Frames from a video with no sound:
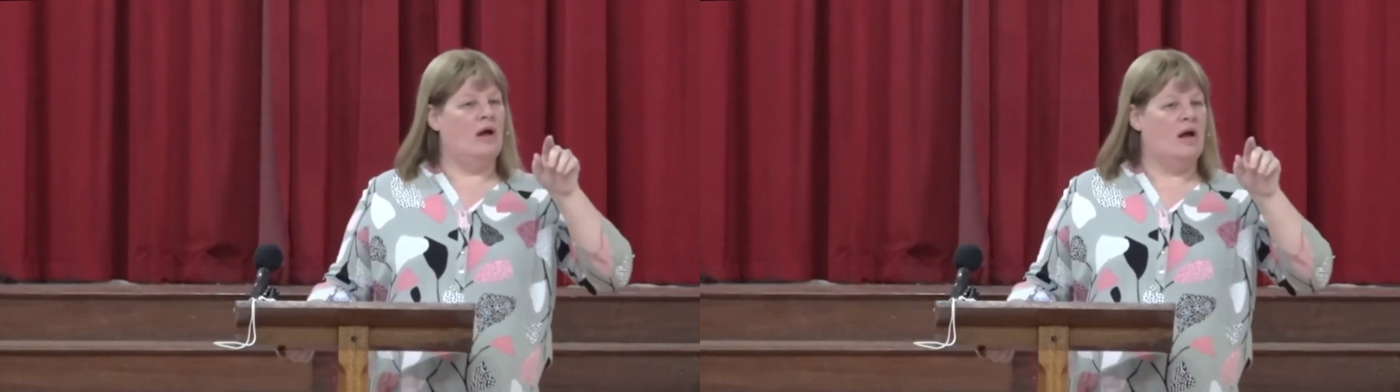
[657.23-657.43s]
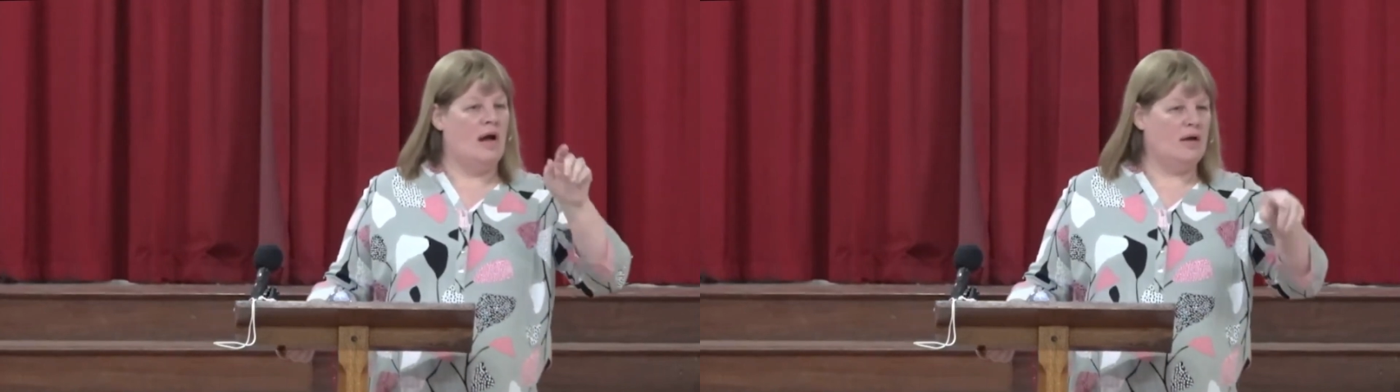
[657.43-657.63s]

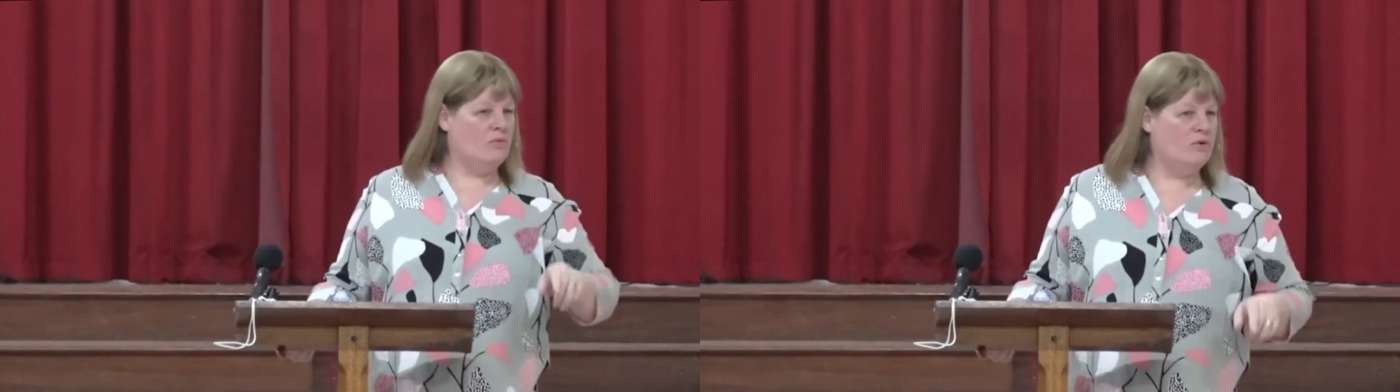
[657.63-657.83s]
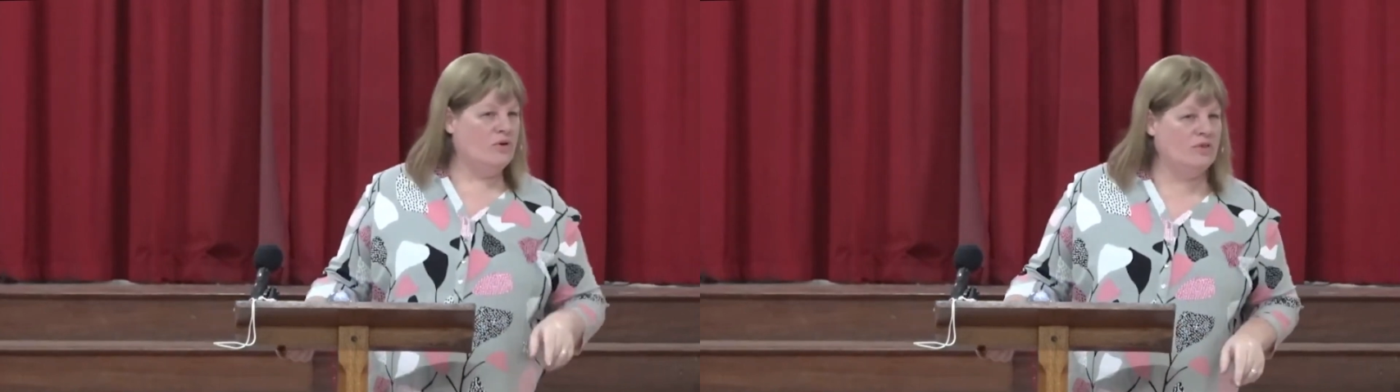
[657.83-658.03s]

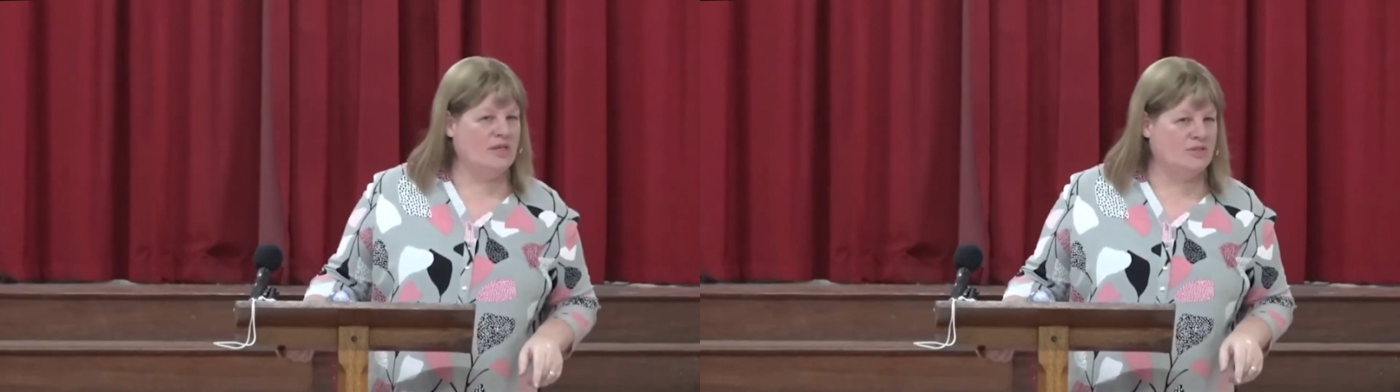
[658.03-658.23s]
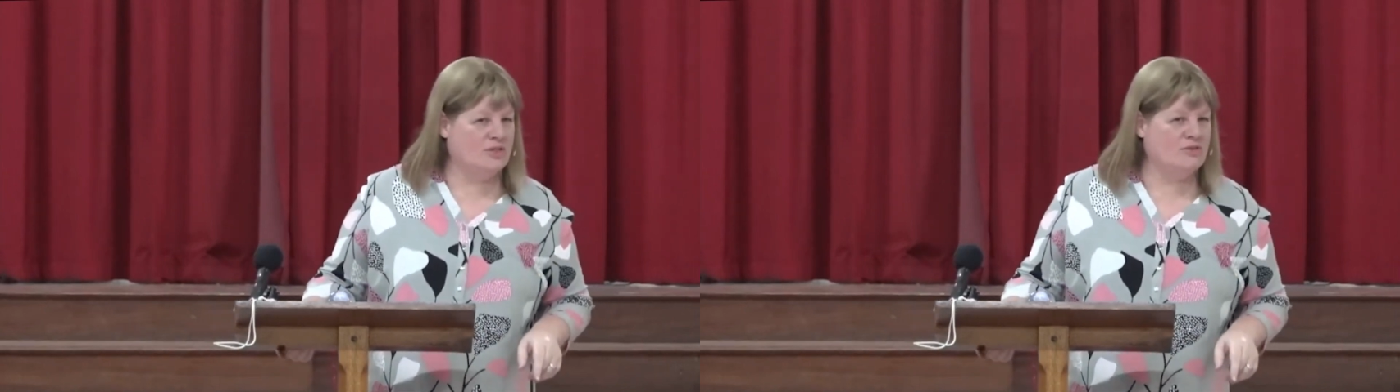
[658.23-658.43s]

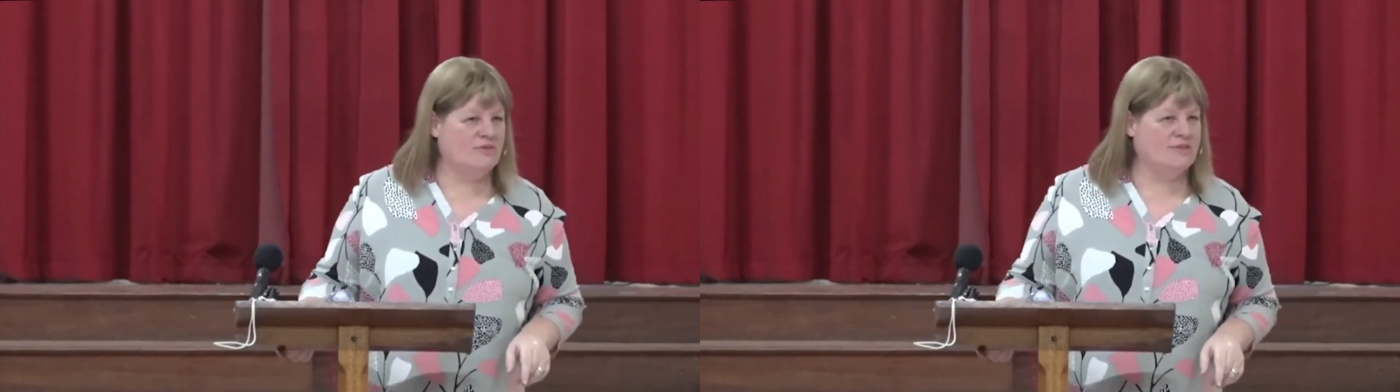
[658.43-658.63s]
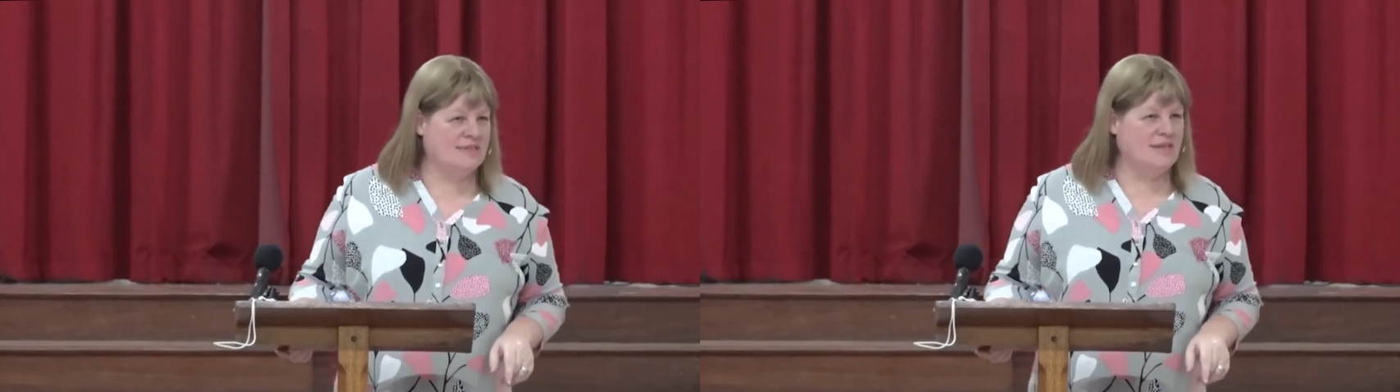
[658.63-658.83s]
unworthy to
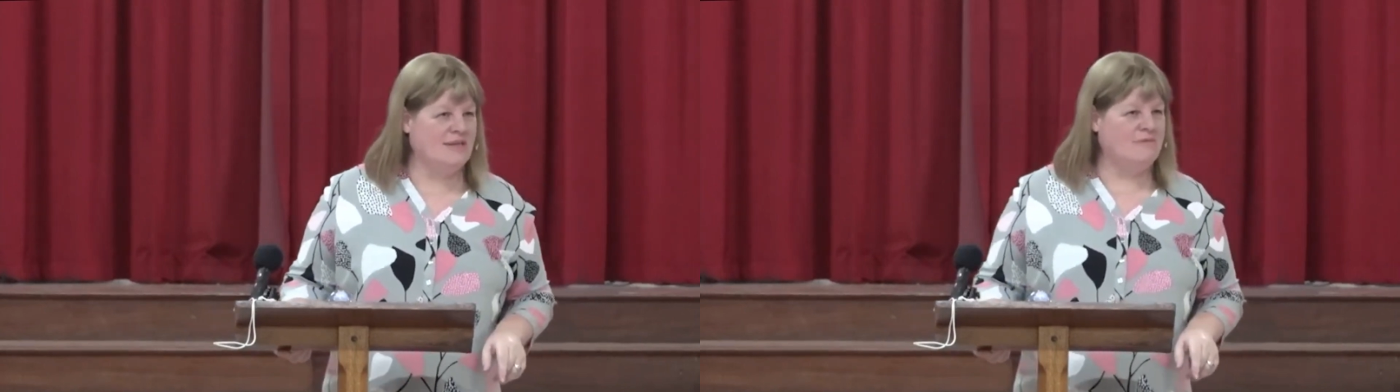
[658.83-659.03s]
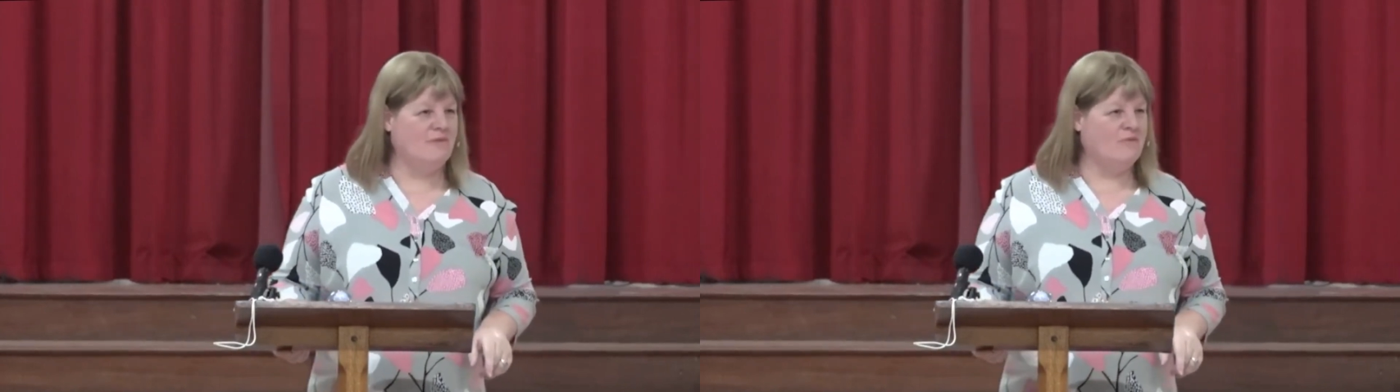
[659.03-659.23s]

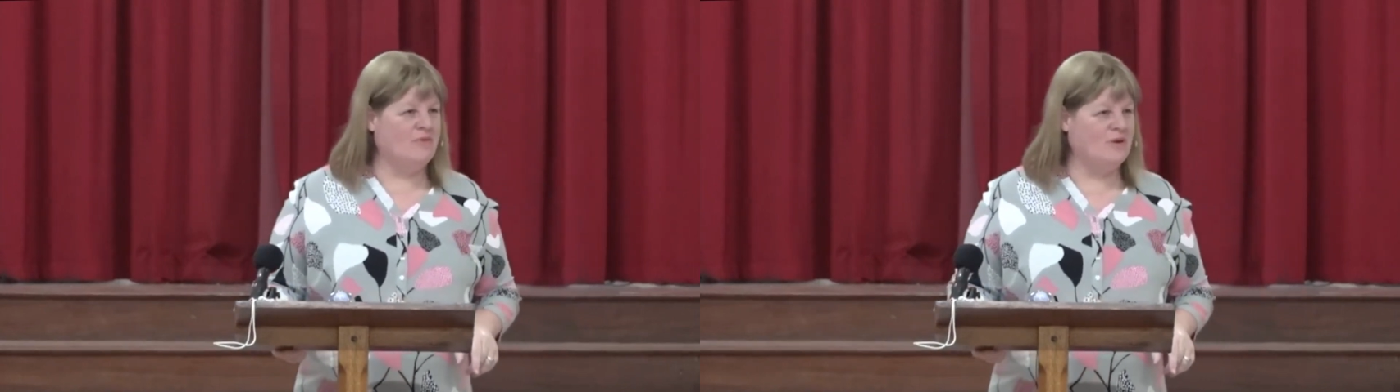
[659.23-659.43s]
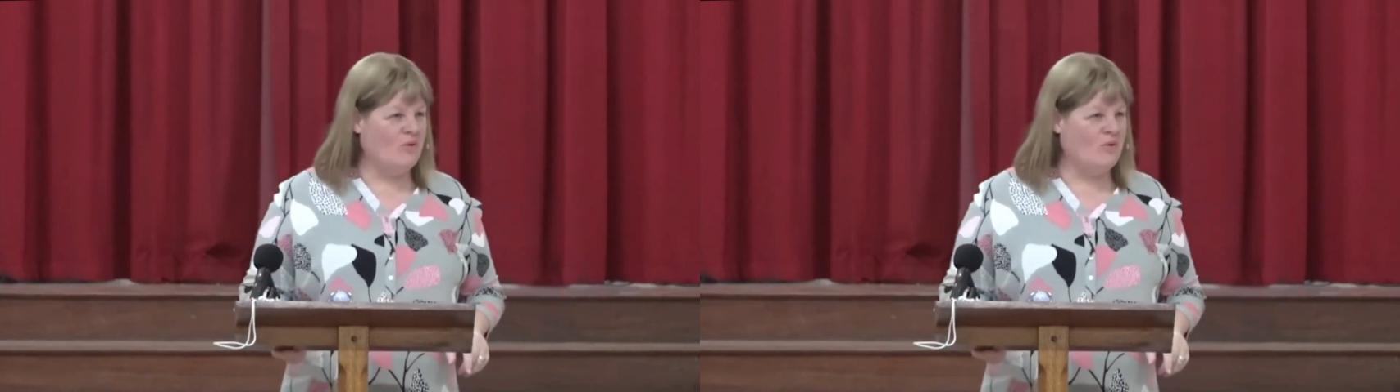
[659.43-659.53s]
receive of the